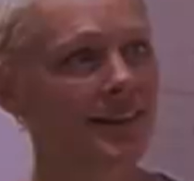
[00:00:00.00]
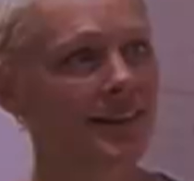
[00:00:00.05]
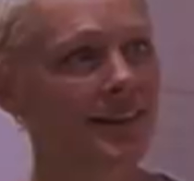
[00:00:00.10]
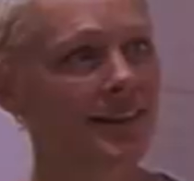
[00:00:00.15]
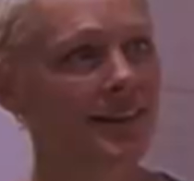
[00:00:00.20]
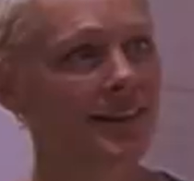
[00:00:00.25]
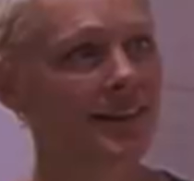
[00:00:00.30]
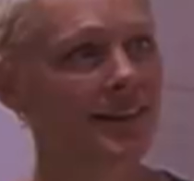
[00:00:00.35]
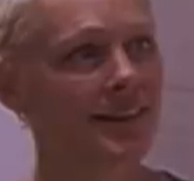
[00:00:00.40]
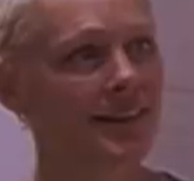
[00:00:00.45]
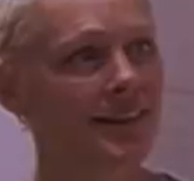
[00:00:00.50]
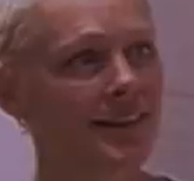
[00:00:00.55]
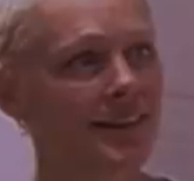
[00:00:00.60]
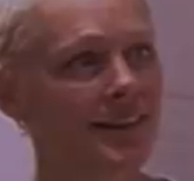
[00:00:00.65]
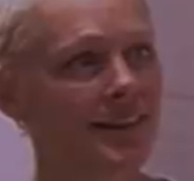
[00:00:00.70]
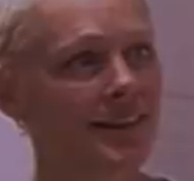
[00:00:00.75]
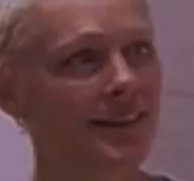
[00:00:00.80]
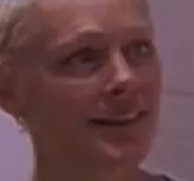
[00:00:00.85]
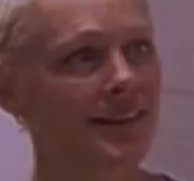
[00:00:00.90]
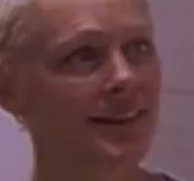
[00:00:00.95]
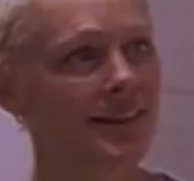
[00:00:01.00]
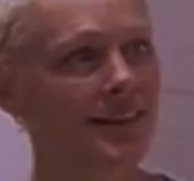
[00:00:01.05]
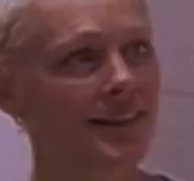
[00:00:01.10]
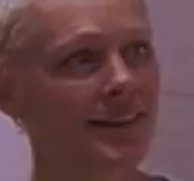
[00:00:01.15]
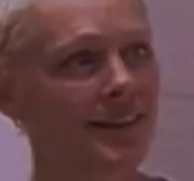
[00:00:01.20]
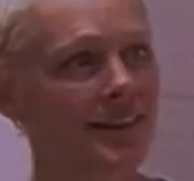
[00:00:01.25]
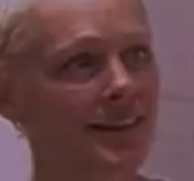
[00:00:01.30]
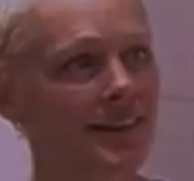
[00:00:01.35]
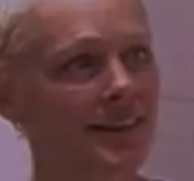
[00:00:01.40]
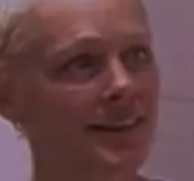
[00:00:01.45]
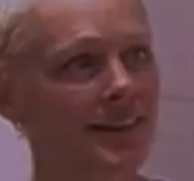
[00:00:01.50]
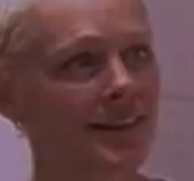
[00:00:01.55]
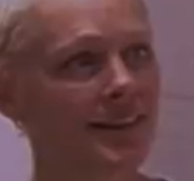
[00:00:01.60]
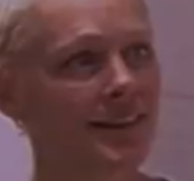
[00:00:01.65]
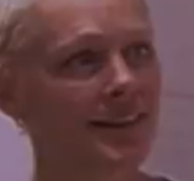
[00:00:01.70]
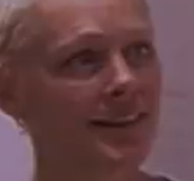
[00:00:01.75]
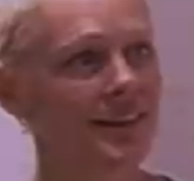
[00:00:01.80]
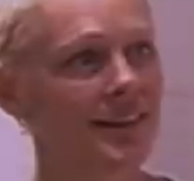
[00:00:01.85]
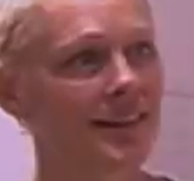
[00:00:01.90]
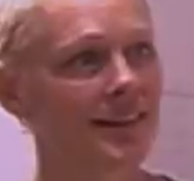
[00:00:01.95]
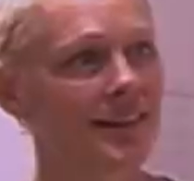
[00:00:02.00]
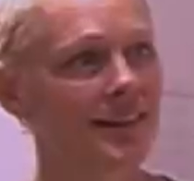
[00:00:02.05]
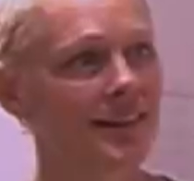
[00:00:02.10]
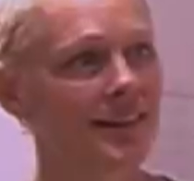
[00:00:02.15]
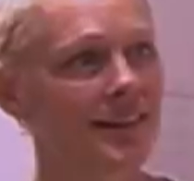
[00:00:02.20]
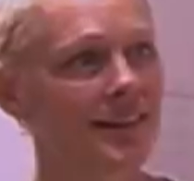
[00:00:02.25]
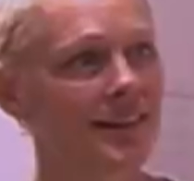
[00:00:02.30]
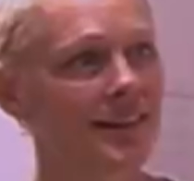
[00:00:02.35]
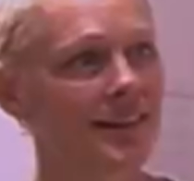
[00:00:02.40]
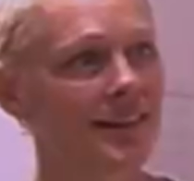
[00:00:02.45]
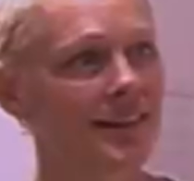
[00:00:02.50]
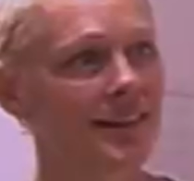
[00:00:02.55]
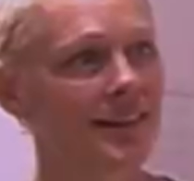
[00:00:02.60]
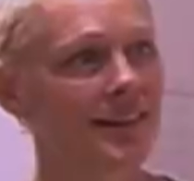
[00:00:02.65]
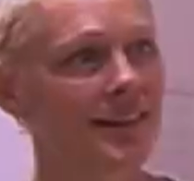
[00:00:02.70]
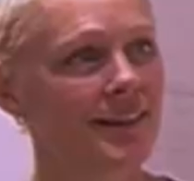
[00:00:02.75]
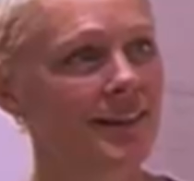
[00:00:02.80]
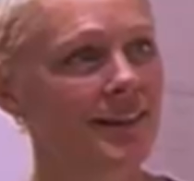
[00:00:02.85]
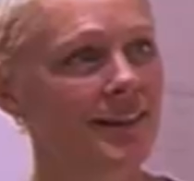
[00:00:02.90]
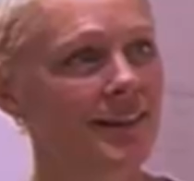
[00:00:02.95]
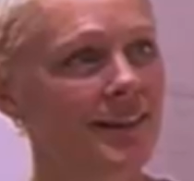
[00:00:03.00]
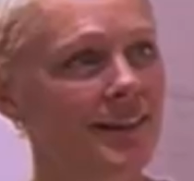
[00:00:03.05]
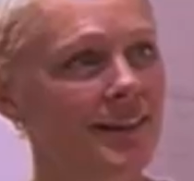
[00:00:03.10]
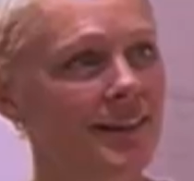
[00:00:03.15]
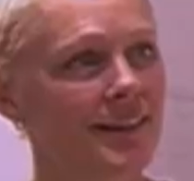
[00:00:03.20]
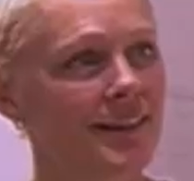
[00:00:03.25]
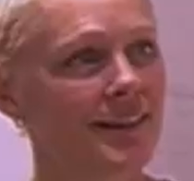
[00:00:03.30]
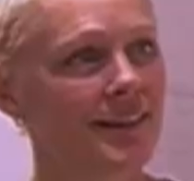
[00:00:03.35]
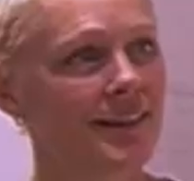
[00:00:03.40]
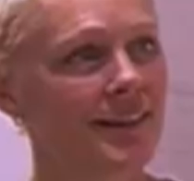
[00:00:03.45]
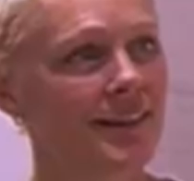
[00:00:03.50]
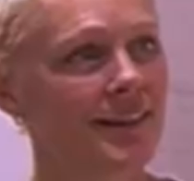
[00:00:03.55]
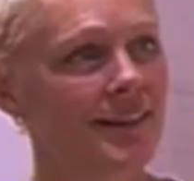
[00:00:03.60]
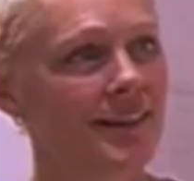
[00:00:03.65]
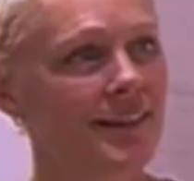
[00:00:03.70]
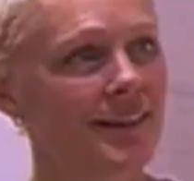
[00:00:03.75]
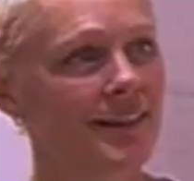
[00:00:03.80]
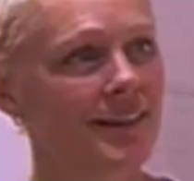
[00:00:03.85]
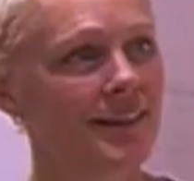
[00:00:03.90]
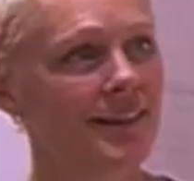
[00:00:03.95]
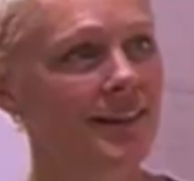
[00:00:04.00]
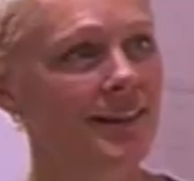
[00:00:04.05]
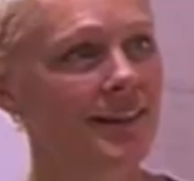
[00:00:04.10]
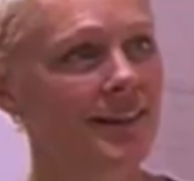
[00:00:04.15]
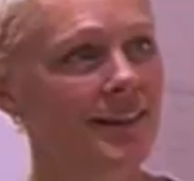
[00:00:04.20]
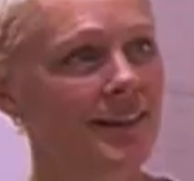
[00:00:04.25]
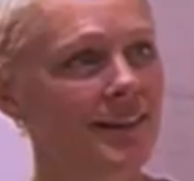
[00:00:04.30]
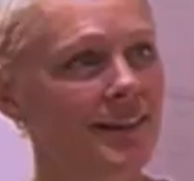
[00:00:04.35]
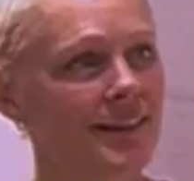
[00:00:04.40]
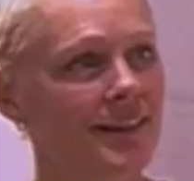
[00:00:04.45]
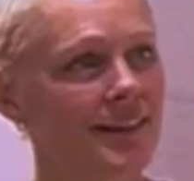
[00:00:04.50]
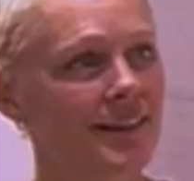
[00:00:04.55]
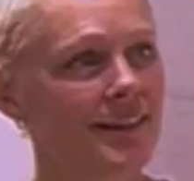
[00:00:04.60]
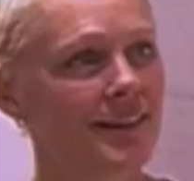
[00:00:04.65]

(silent)